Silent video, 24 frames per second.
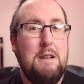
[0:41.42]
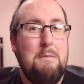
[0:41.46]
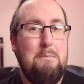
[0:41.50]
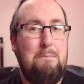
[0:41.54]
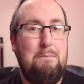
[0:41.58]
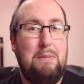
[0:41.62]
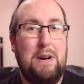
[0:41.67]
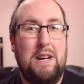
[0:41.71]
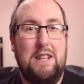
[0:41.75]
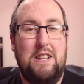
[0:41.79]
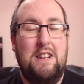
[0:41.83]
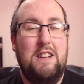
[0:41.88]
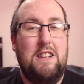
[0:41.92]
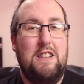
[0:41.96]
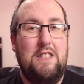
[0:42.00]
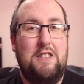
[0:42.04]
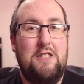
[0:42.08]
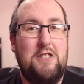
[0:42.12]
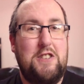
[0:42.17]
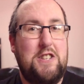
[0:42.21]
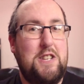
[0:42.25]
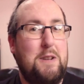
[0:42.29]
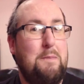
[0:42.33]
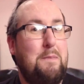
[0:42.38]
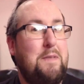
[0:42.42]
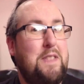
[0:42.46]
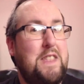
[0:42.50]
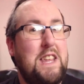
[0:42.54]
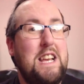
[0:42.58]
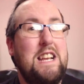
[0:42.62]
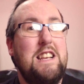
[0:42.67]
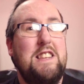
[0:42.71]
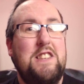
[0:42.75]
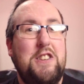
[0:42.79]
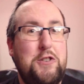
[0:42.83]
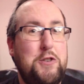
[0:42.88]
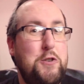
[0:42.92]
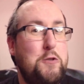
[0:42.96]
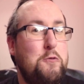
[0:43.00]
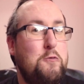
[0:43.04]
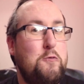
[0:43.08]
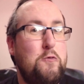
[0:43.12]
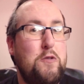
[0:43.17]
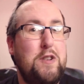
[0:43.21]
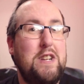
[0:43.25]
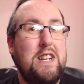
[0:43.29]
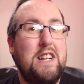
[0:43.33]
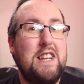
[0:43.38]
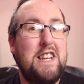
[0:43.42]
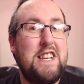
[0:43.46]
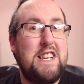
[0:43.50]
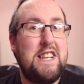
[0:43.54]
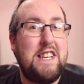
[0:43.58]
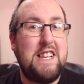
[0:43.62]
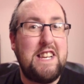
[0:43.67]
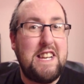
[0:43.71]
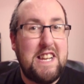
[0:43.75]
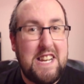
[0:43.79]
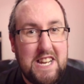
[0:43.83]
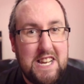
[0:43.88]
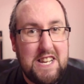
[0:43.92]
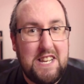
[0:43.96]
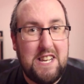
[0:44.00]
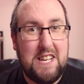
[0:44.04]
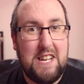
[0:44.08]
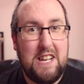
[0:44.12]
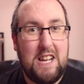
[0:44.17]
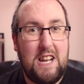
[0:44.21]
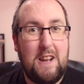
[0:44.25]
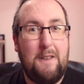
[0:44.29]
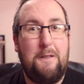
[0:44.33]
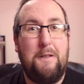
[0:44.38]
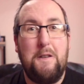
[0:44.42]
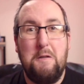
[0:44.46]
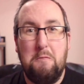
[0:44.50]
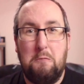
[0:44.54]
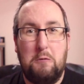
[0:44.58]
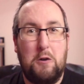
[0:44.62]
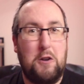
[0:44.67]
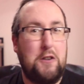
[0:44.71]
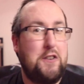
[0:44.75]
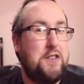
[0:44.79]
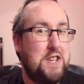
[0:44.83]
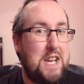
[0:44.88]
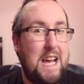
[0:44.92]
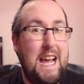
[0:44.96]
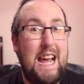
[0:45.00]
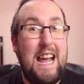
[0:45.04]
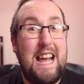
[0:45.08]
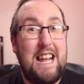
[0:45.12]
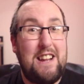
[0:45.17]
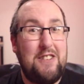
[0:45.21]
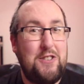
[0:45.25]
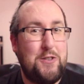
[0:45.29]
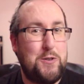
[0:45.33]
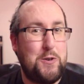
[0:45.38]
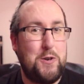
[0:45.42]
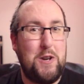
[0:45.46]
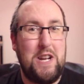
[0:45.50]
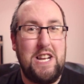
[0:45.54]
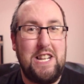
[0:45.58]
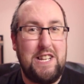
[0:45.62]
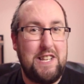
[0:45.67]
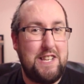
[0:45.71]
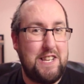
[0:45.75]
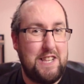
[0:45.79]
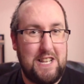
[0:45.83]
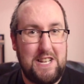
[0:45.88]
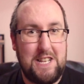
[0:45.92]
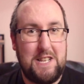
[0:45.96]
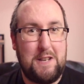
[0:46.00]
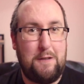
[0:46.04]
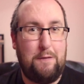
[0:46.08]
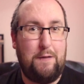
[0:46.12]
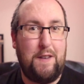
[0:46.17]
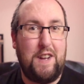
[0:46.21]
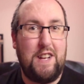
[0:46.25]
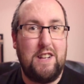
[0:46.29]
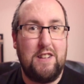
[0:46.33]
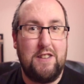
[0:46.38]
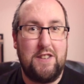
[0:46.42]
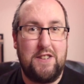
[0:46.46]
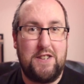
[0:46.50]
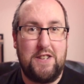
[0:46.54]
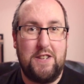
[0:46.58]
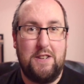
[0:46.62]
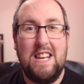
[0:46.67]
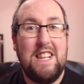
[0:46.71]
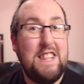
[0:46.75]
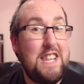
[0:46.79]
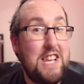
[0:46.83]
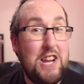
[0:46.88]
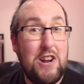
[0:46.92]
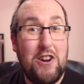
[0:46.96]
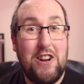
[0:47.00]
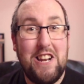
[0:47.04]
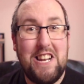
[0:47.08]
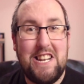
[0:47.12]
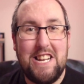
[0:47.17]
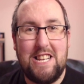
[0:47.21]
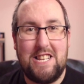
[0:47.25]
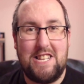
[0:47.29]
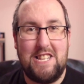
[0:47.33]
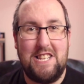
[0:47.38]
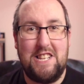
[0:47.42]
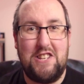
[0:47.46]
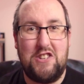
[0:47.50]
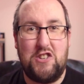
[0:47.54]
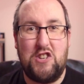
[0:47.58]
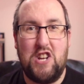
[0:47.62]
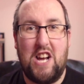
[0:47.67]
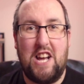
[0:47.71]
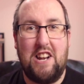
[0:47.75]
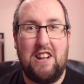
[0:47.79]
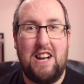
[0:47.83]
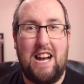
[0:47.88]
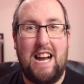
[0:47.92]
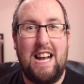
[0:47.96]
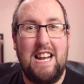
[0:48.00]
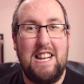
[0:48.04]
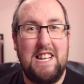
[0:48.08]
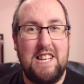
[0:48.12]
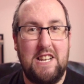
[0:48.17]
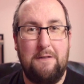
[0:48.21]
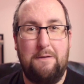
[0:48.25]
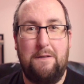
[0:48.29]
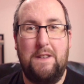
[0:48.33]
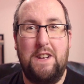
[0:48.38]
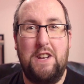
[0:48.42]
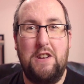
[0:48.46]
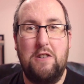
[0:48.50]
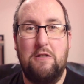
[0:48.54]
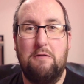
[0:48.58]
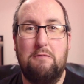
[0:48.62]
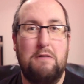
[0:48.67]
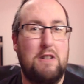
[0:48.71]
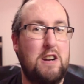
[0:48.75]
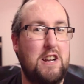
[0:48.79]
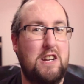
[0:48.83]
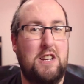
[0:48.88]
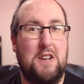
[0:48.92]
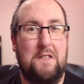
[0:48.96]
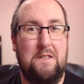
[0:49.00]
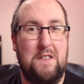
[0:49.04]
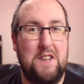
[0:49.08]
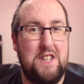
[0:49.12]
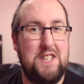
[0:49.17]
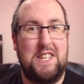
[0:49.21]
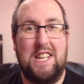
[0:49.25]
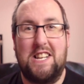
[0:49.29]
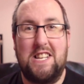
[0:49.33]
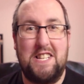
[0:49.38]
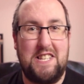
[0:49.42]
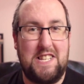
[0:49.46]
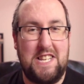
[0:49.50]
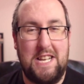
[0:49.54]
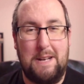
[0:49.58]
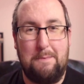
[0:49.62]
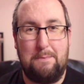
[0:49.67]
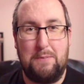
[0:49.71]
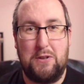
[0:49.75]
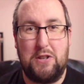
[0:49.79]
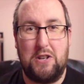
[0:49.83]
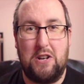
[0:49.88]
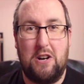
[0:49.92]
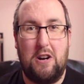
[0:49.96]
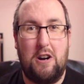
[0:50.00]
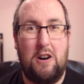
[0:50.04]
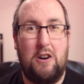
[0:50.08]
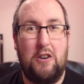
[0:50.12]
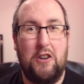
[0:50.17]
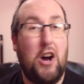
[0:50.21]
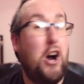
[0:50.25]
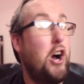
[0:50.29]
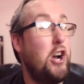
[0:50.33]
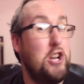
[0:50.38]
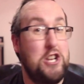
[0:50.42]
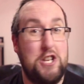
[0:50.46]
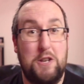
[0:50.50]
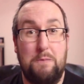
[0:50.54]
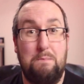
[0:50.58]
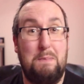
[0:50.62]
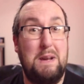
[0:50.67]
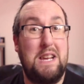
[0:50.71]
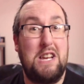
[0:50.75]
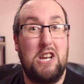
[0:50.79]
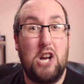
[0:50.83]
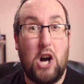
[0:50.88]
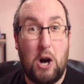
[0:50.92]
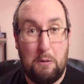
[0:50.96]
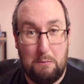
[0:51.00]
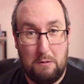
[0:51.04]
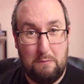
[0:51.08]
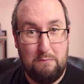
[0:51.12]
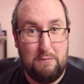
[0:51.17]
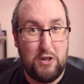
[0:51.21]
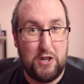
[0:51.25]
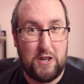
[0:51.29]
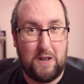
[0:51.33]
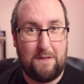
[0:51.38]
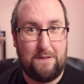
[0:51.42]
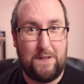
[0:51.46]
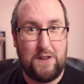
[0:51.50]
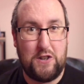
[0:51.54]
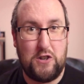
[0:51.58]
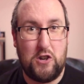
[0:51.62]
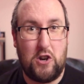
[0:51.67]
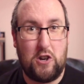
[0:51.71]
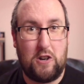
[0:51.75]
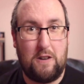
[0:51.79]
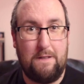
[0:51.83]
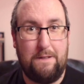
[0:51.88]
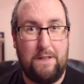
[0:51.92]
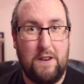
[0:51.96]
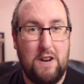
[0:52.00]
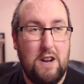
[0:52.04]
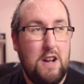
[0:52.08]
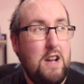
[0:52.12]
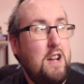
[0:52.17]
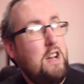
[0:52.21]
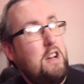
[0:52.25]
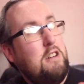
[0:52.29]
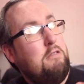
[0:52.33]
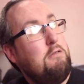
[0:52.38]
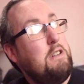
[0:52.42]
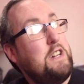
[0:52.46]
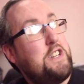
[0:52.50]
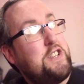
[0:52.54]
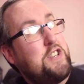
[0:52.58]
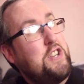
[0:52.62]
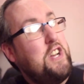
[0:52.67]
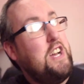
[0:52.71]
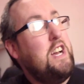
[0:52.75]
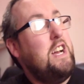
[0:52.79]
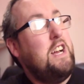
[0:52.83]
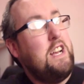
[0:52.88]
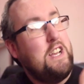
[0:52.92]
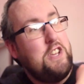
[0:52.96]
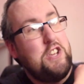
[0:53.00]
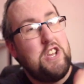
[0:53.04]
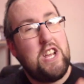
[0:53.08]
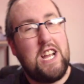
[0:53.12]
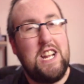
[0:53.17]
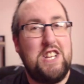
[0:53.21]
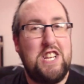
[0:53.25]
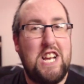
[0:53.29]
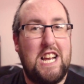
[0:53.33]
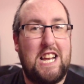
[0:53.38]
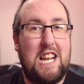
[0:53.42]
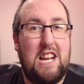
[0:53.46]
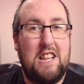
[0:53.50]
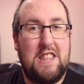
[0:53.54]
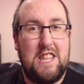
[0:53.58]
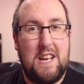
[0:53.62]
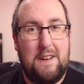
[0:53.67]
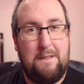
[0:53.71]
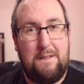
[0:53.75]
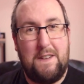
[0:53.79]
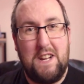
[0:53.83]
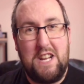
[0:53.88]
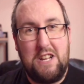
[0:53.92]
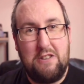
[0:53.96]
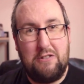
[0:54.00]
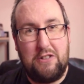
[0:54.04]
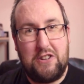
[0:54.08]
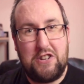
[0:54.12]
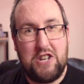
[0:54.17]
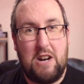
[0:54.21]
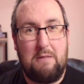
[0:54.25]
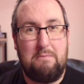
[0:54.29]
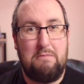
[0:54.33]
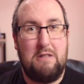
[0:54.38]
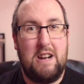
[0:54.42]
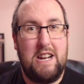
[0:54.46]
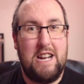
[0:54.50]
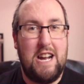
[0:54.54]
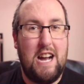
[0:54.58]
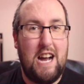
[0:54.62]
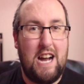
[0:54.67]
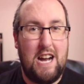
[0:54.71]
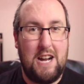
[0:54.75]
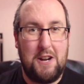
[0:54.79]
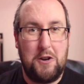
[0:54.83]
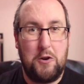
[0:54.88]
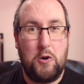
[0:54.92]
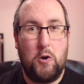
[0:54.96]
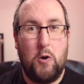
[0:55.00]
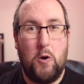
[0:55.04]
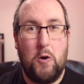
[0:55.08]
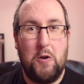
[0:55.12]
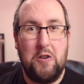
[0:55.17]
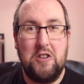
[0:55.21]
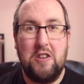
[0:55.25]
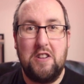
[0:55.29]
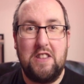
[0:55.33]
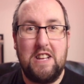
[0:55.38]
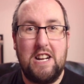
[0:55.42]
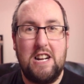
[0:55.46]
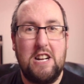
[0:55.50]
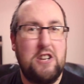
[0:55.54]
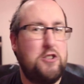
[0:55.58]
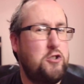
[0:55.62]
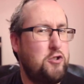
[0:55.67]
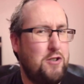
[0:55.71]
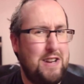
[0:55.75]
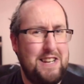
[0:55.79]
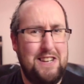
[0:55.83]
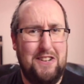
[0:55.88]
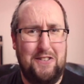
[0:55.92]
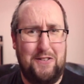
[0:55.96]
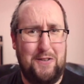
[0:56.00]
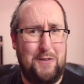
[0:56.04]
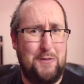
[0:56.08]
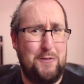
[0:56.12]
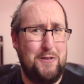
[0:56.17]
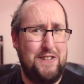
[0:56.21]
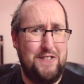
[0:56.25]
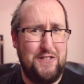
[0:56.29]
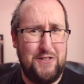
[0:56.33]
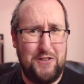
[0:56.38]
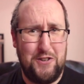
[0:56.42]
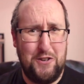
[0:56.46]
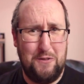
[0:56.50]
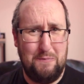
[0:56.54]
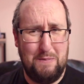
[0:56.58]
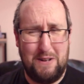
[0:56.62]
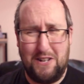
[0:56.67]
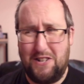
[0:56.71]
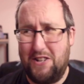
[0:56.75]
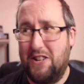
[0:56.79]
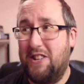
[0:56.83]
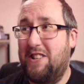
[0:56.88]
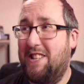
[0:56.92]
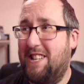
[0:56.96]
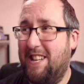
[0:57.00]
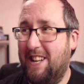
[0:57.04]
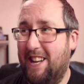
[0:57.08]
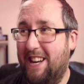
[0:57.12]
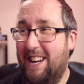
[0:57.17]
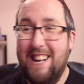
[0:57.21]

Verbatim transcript: But there's some things that you really need if you want to enter into this field. In the early days of this channel, I did a video where I covered 6 tips on how to become a music photographer, which you can check out that video in the top right hand corner there. Try not to cringe too much. It's